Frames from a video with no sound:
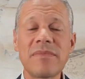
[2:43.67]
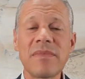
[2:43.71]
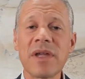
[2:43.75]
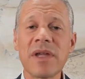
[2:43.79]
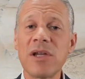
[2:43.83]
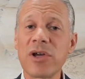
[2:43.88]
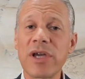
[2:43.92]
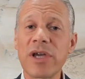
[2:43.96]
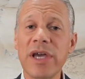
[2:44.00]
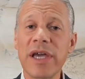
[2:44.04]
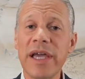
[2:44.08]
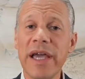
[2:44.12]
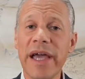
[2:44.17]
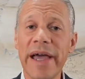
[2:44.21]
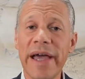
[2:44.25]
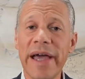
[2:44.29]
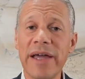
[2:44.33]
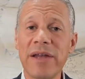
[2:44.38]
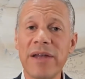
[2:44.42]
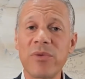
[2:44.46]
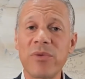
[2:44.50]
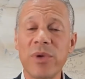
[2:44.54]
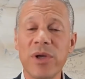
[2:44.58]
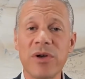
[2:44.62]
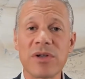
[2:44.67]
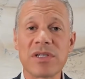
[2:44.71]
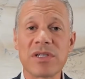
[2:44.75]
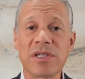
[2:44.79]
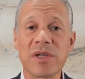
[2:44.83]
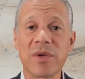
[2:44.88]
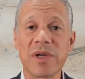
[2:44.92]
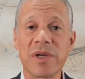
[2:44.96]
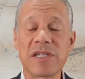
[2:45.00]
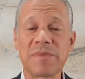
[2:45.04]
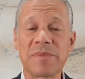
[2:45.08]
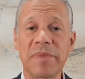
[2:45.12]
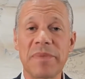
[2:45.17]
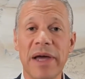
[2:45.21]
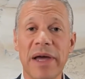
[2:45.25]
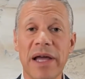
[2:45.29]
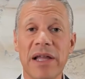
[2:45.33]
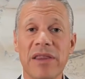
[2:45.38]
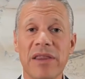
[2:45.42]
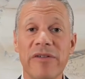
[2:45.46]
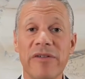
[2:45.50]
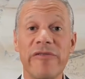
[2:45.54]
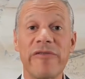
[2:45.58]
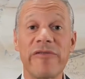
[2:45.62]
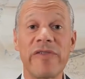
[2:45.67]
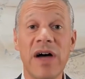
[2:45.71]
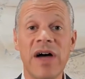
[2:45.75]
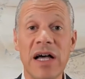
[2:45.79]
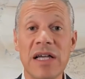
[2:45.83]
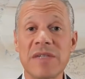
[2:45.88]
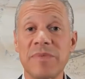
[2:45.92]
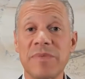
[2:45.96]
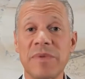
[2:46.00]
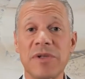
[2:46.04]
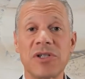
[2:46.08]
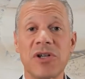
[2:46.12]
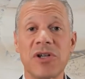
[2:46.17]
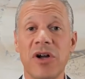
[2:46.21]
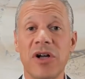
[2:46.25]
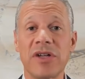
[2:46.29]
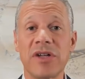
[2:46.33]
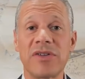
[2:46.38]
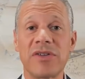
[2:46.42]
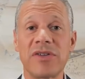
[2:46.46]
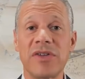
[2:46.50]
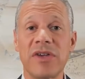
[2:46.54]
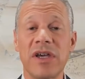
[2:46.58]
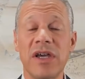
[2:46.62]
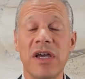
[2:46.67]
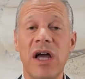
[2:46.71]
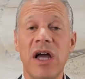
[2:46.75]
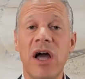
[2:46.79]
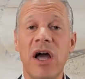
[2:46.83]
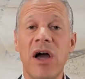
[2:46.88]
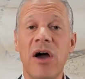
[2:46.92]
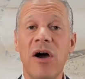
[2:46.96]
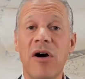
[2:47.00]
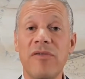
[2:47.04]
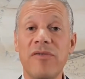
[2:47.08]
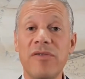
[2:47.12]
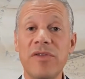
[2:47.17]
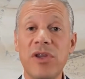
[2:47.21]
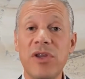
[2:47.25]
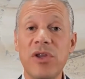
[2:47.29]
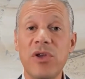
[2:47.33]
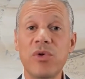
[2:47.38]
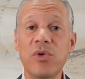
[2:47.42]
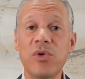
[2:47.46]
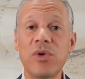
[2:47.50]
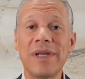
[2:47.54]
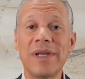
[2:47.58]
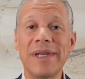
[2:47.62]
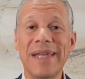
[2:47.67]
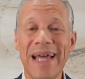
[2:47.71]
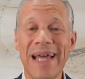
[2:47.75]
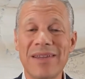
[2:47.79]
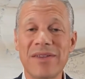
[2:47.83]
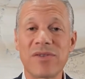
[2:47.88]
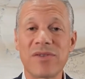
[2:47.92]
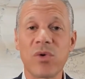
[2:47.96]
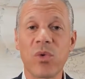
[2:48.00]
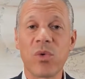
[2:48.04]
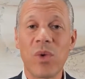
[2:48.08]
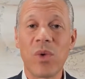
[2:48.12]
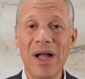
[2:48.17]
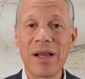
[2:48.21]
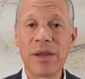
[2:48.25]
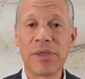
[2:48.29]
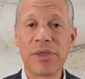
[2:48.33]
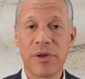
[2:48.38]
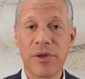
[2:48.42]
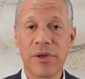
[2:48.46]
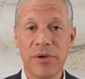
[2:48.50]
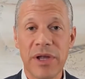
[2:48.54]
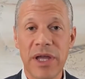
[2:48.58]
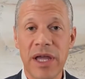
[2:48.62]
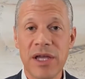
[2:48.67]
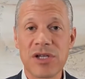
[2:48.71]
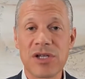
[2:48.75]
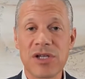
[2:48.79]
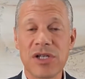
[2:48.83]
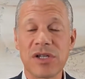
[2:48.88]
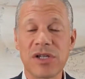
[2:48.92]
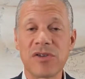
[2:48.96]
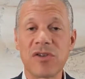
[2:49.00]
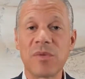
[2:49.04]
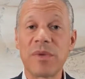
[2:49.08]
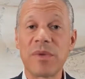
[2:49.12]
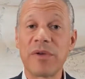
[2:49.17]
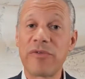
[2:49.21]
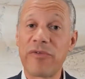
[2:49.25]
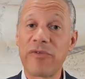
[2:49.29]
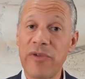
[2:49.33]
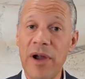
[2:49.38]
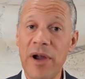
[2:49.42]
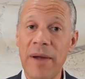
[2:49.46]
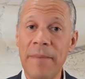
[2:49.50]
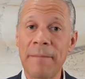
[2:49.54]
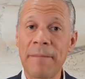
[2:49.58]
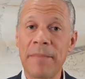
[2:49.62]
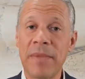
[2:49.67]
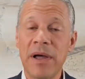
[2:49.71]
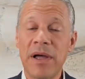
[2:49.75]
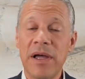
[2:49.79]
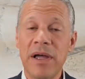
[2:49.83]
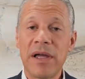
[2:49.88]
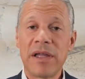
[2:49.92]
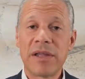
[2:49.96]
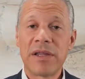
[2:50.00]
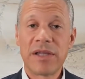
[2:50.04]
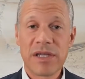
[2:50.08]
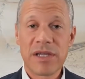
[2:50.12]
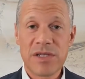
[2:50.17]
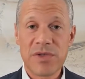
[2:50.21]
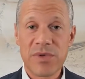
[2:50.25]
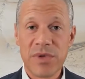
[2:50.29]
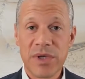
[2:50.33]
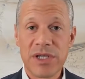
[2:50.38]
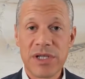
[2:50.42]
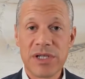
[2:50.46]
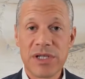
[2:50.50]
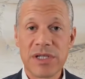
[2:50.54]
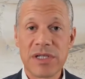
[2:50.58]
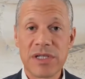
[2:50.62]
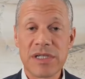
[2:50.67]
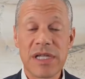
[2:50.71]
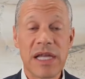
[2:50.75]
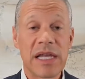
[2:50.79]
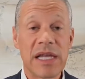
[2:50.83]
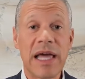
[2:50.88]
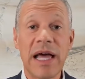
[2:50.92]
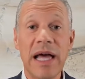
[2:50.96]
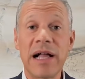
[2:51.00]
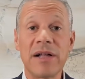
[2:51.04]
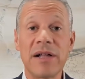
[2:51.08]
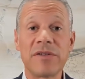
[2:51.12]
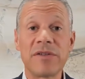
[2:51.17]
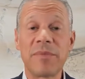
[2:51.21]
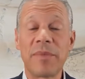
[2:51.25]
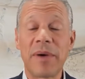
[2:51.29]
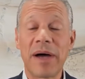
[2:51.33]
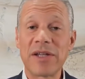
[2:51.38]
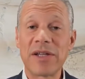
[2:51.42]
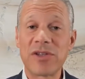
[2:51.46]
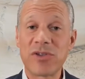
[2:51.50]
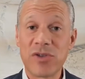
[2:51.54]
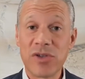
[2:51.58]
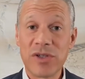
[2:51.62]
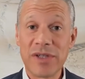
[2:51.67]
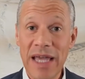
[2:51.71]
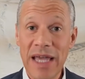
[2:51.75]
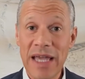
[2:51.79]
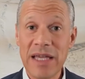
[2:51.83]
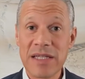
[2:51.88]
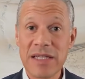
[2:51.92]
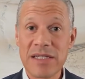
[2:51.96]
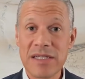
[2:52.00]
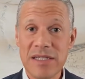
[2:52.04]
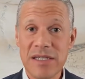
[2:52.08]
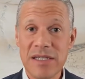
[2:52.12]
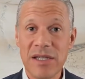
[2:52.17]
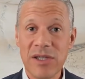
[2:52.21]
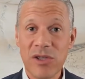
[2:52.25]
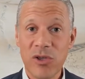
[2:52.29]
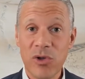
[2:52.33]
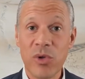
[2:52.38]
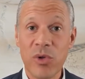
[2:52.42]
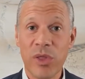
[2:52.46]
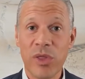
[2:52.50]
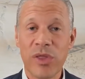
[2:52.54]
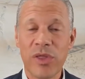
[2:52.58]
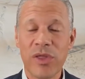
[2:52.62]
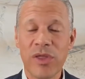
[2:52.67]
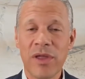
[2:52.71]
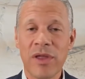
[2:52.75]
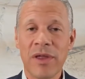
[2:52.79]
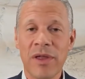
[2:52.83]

Looking ahead, we also expect the vast majority of new net wealth creation to be from these regions and held by today's youth.